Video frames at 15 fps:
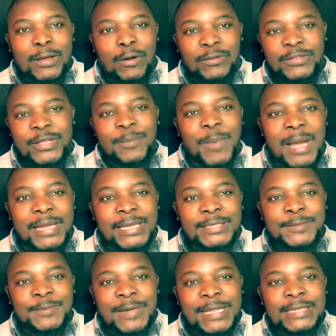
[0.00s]
on the
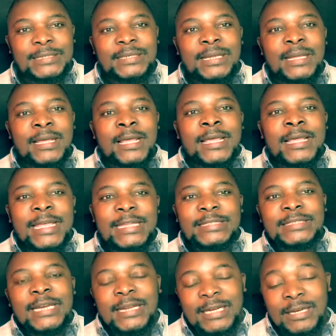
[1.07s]
marketplace,
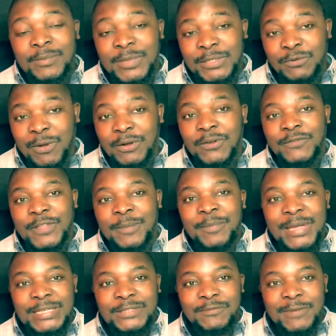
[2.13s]
Instagram is one of the
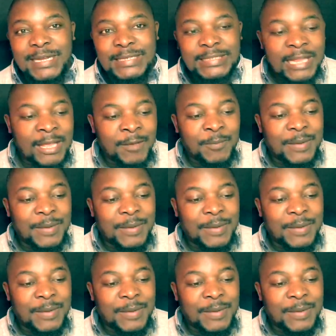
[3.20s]
best ways.